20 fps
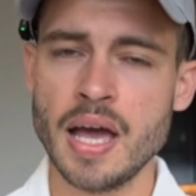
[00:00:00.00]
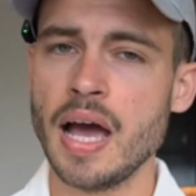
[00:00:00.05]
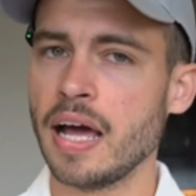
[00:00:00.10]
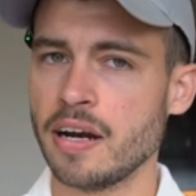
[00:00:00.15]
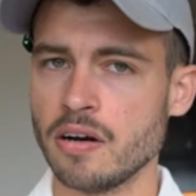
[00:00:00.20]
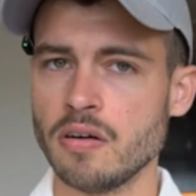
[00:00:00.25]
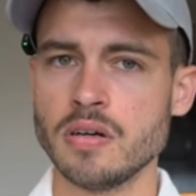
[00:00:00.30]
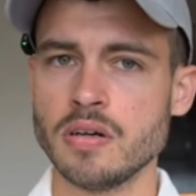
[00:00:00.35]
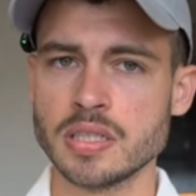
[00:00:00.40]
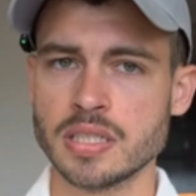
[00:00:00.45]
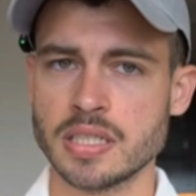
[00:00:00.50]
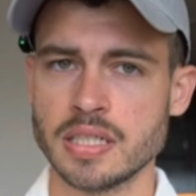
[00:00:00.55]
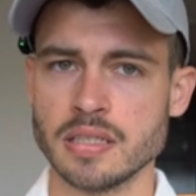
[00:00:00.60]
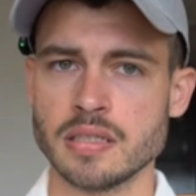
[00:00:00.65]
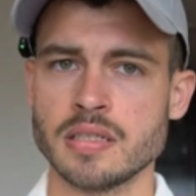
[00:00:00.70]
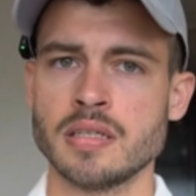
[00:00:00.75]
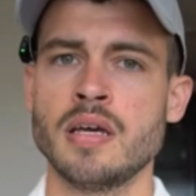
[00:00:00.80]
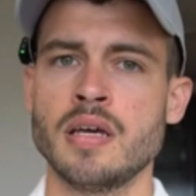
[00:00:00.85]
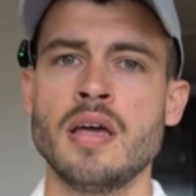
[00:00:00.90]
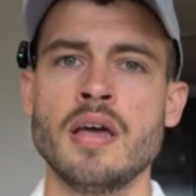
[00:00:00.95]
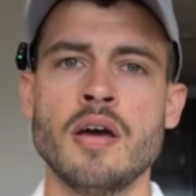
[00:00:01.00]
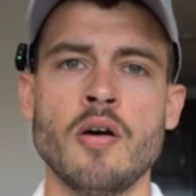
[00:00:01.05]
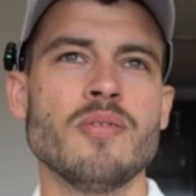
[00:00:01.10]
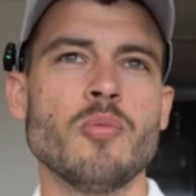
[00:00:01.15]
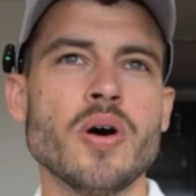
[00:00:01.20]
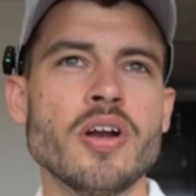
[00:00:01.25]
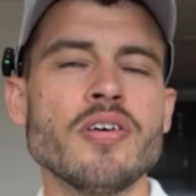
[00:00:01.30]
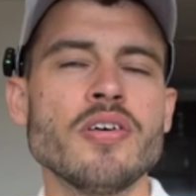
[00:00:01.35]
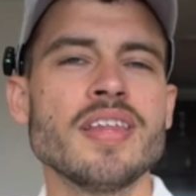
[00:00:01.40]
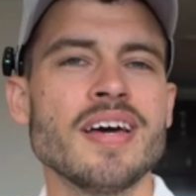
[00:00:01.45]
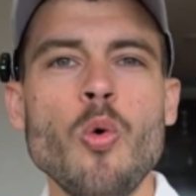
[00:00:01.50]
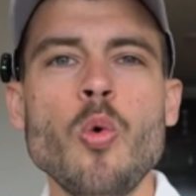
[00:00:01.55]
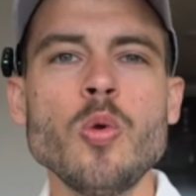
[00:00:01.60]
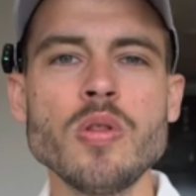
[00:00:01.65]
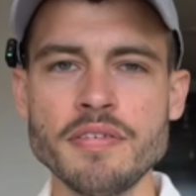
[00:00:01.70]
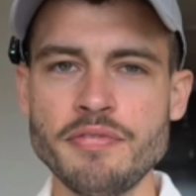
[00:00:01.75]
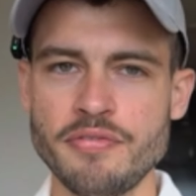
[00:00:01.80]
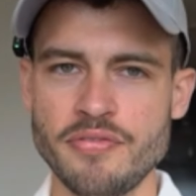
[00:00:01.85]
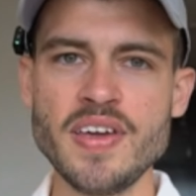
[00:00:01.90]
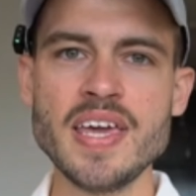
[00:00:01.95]
and ask it, what are all
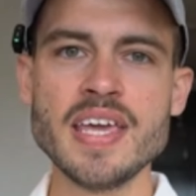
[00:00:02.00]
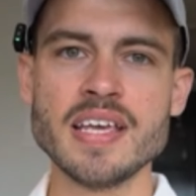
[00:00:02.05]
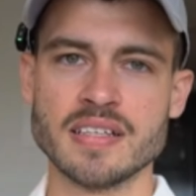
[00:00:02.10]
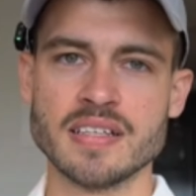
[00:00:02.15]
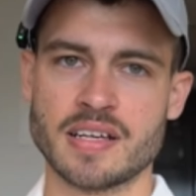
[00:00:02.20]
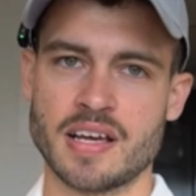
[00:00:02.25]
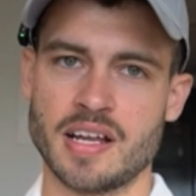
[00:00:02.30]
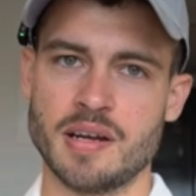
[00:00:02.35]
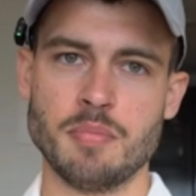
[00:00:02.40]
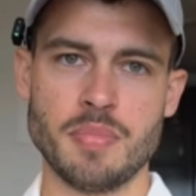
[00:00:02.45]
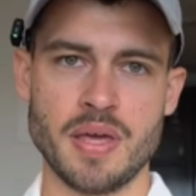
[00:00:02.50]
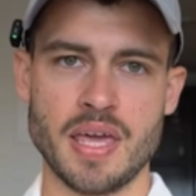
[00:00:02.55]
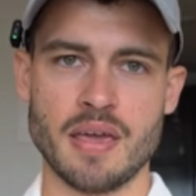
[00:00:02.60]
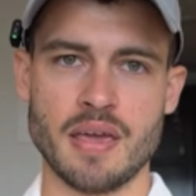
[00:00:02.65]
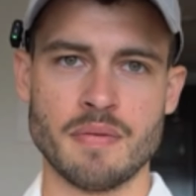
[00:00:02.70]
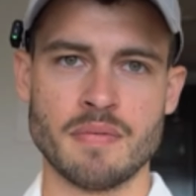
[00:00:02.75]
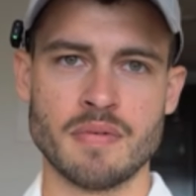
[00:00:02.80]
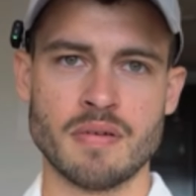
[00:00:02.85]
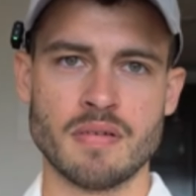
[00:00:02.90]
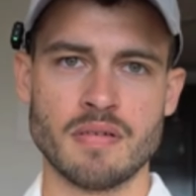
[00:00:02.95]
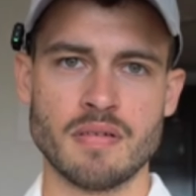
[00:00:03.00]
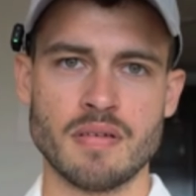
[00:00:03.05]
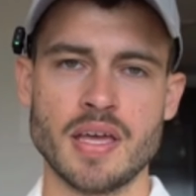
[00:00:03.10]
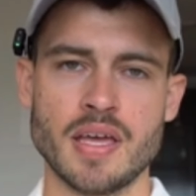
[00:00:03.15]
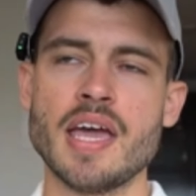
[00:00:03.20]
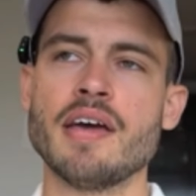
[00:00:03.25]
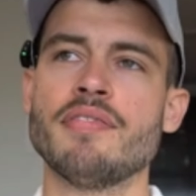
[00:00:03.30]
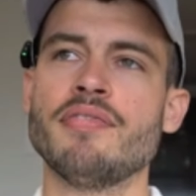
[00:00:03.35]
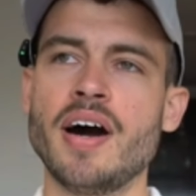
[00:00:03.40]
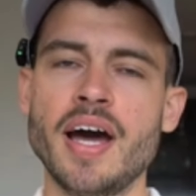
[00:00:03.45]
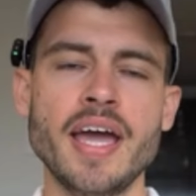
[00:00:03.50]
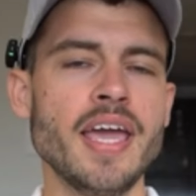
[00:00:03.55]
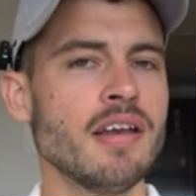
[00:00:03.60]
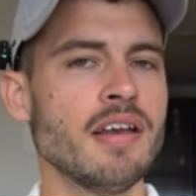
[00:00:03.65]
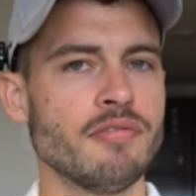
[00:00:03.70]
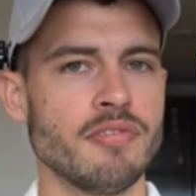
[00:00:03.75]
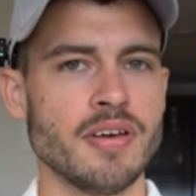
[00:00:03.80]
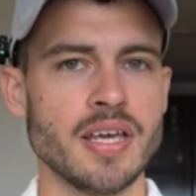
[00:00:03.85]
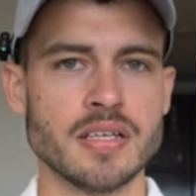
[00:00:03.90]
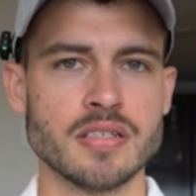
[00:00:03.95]
the fees going to be if I
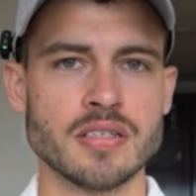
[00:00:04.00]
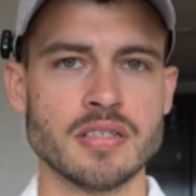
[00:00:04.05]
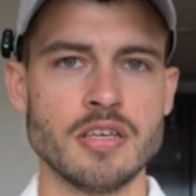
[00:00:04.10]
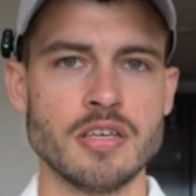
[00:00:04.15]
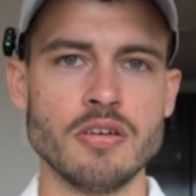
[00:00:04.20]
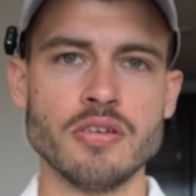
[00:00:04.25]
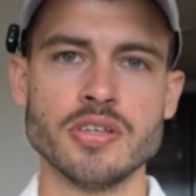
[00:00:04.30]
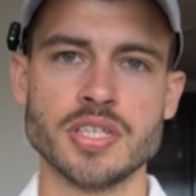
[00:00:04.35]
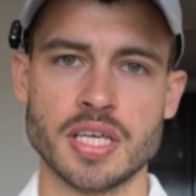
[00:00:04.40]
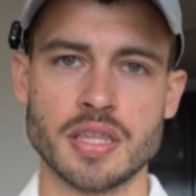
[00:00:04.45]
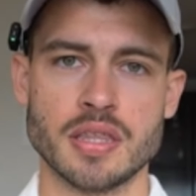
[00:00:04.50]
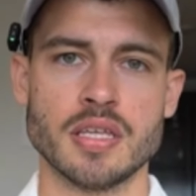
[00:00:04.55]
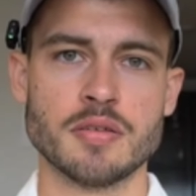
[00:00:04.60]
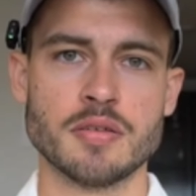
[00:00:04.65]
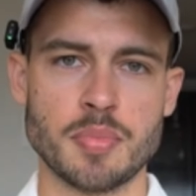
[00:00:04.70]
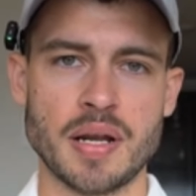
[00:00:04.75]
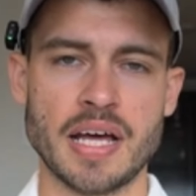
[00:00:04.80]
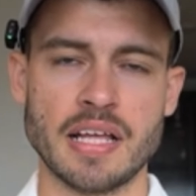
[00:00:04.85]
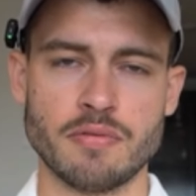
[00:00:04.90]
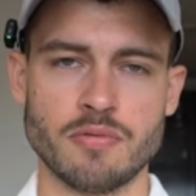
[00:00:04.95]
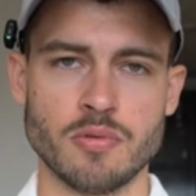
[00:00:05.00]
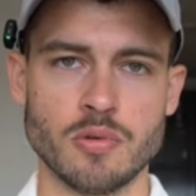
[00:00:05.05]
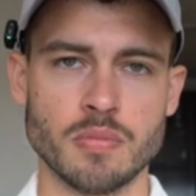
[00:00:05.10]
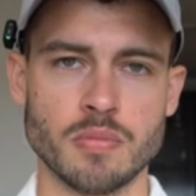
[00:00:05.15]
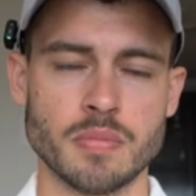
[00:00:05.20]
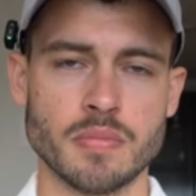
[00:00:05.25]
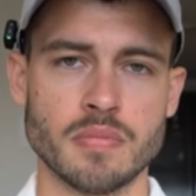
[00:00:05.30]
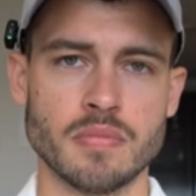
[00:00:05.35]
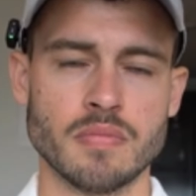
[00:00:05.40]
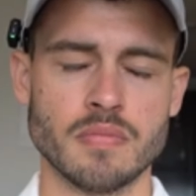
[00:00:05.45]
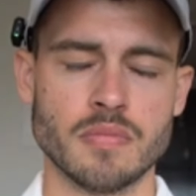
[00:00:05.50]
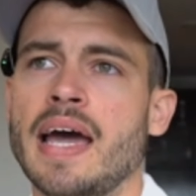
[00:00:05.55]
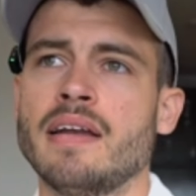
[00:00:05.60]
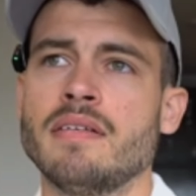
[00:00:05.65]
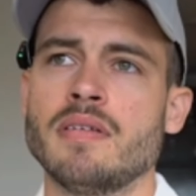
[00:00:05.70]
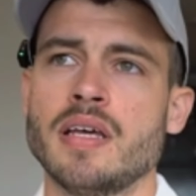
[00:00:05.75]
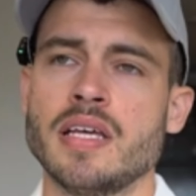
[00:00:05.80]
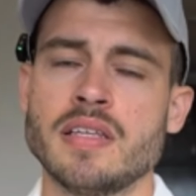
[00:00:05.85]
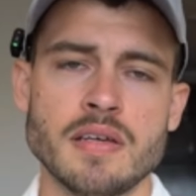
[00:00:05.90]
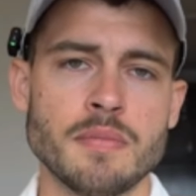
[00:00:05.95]
invest using this platform?
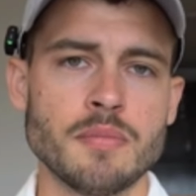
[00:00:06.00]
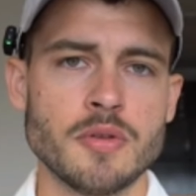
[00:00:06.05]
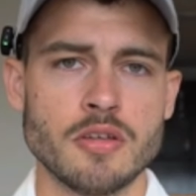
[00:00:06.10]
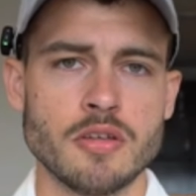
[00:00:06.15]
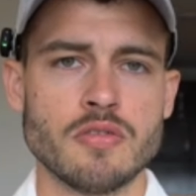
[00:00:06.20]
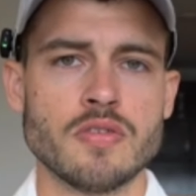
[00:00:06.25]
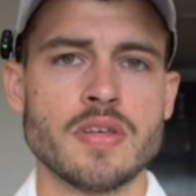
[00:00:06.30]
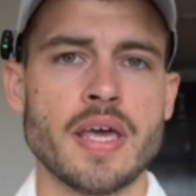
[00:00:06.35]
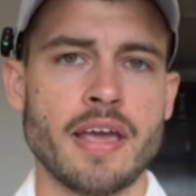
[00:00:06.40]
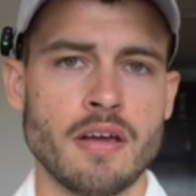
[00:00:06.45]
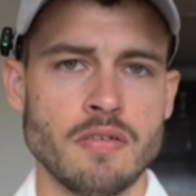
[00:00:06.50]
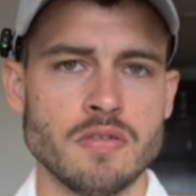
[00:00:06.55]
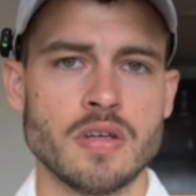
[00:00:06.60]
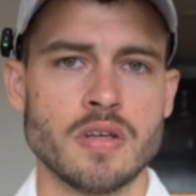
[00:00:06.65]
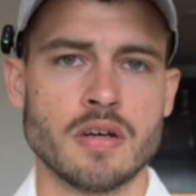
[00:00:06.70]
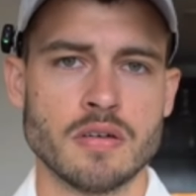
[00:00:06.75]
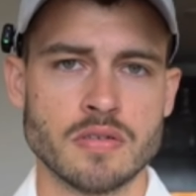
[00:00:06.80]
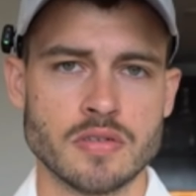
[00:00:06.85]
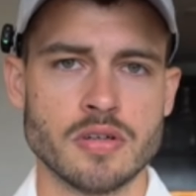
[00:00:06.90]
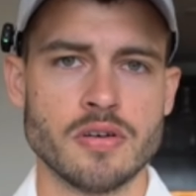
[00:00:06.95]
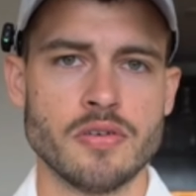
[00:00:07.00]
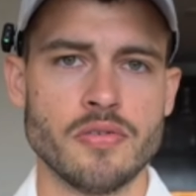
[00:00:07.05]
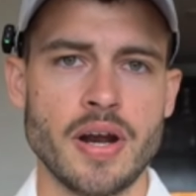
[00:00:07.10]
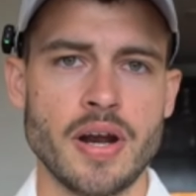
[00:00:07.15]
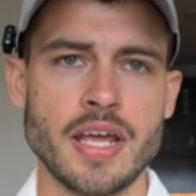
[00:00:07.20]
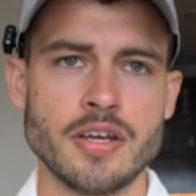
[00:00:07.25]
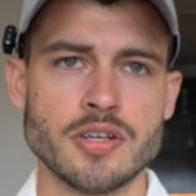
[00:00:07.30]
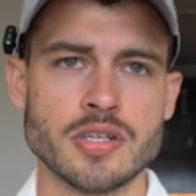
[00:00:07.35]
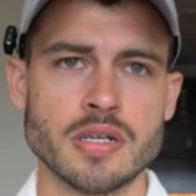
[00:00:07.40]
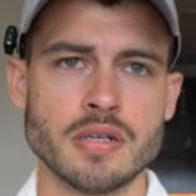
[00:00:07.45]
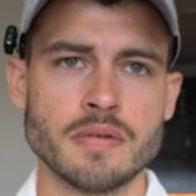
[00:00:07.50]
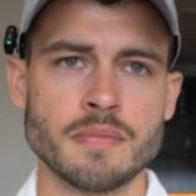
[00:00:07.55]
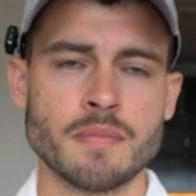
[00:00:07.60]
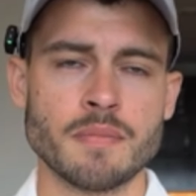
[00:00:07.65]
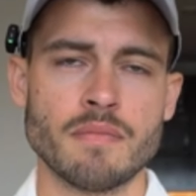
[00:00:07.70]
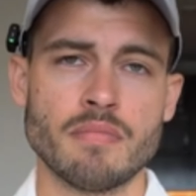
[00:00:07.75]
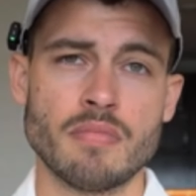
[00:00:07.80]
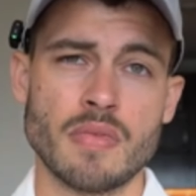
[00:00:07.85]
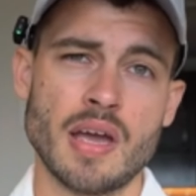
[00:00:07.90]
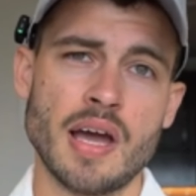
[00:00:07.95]
And it's something to take into consideration.
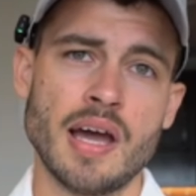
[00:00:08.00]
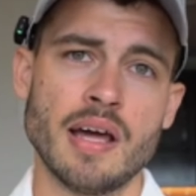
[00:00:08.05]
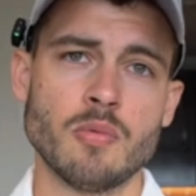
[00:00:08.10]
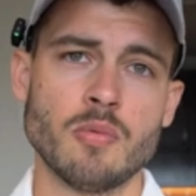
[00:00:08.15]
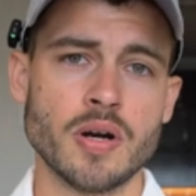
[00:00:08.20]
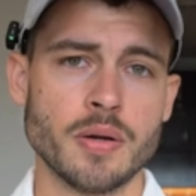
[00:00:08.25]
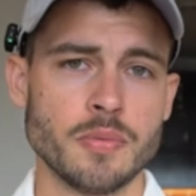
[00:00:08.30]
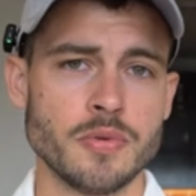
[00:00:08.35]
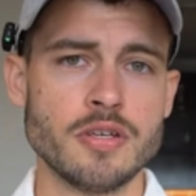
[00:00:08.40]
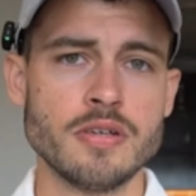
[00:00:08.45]
And what I